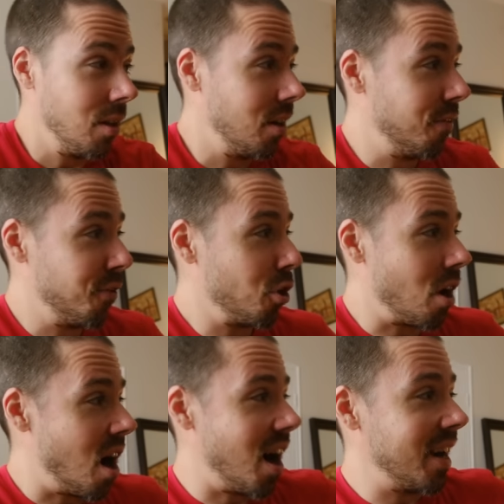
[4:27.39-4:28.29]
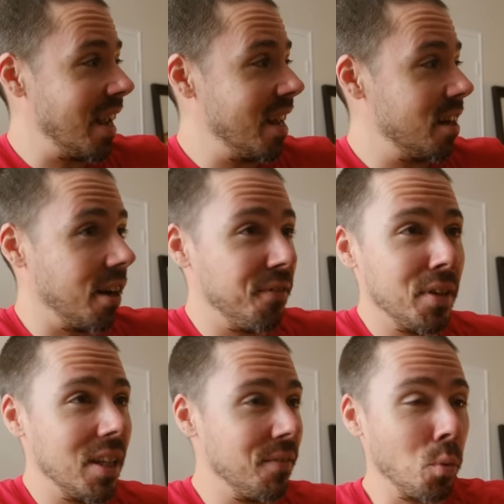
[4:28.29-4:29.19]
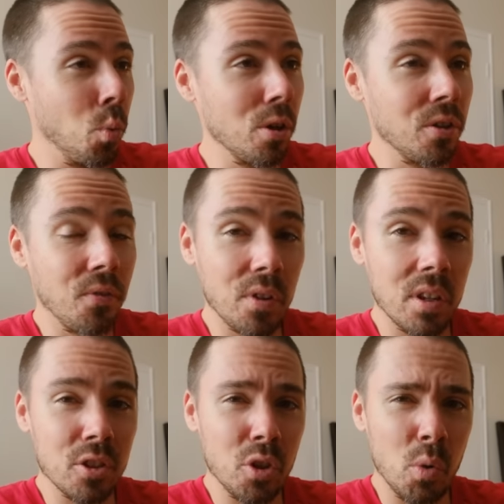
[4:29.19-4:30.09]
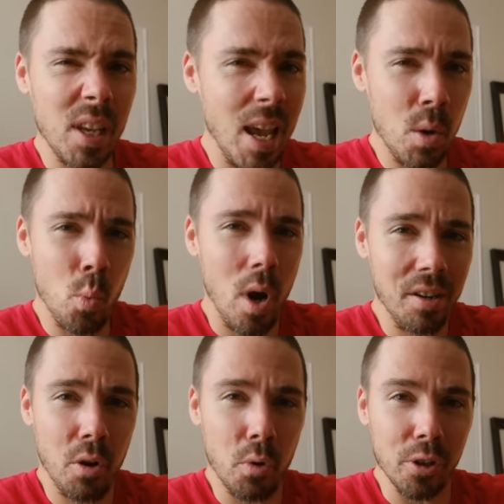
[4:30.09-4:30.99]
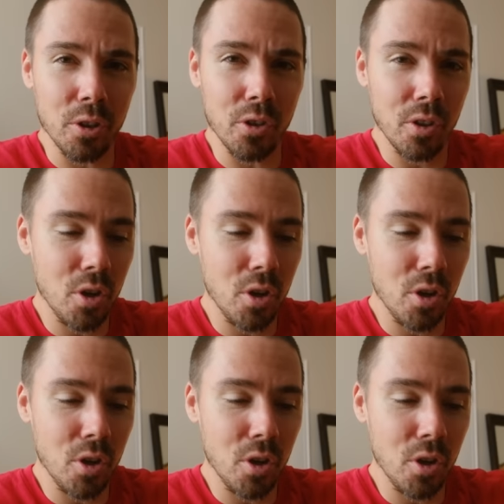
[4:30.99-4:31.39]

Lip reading: If you're a high-end, I feel even worse for the Sony A1 owners